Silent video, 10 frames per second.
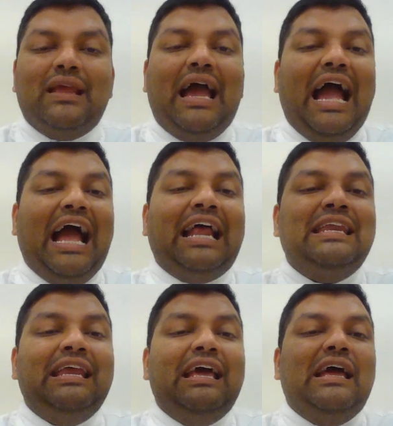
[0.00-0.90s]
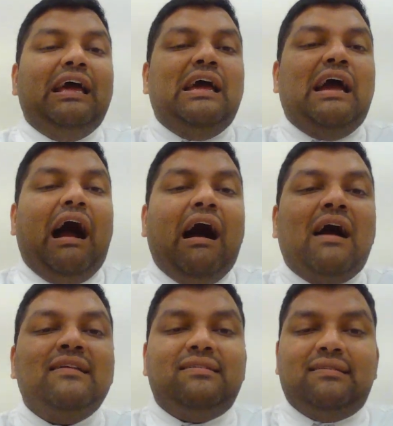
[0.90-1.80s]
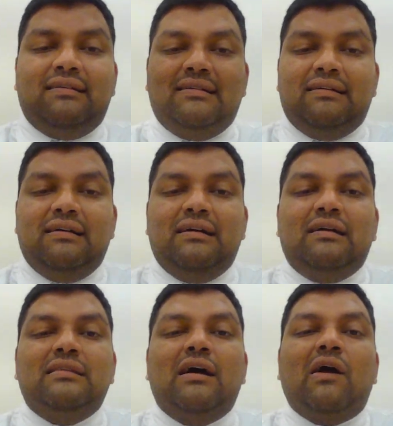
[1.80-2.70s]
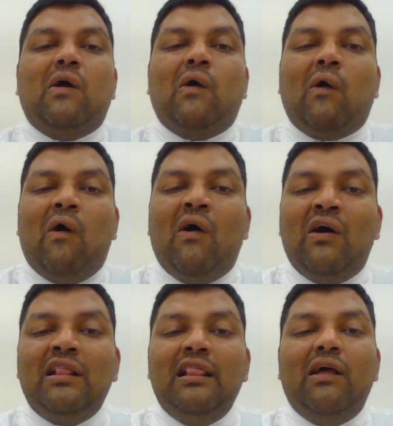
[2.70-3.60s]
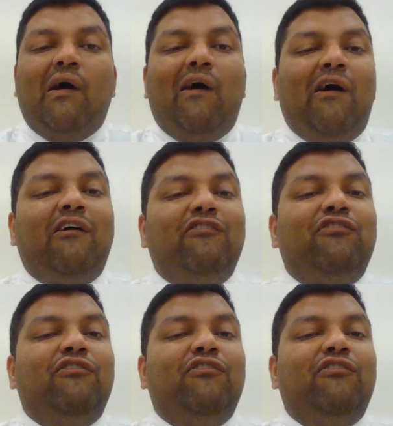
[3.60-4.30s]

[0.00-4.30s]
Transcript: and answer the call of